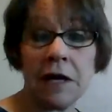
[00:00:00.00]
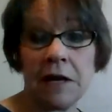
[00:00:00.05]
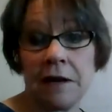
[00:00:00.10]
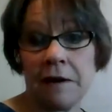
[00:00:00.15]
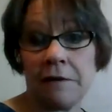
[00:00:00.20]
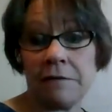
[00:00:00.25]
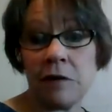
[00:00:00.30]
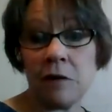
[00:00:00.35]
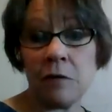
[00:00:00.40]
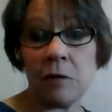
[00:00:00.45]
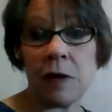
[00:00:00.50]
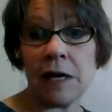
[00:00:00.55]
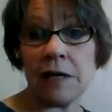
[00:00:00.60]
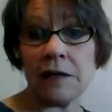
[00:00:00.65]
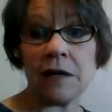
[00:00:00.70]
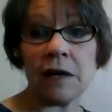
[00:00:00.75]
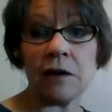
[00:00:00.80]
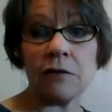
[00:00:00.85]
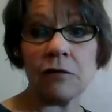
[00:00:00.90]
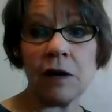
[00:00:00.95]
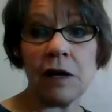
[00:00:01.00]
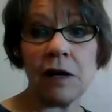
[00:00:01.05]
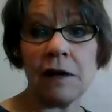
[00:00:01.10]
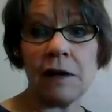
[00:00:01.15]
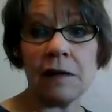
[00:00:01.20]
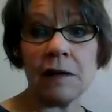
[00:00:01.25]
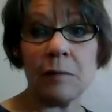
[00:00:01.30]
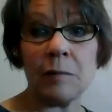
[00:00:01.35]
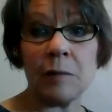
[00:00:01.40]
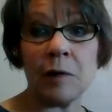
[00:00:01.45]
if you get done
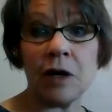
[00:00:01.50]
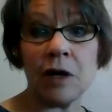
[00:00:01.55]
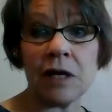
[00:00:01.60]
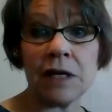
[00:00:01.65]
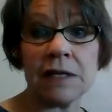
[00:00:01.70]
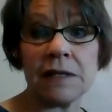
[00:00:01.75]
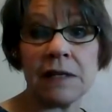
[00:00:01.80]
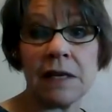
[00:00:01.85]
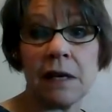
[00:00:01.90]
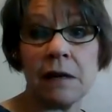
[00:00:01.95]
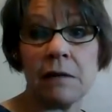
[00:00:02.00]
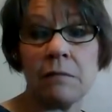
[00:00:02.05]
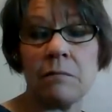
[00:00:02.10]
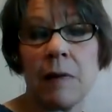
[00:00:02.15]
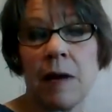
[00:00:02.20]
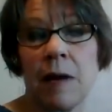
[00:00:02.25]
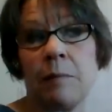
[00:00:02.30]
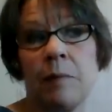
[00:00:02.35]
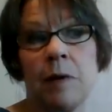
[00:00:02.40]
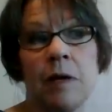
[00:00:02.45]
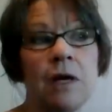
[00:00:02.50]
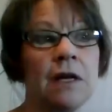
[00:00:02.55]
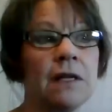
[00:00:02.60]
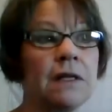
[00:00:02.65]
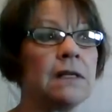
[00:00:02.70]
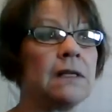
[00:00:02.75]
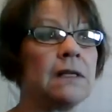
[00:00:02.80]
reading the books and maybe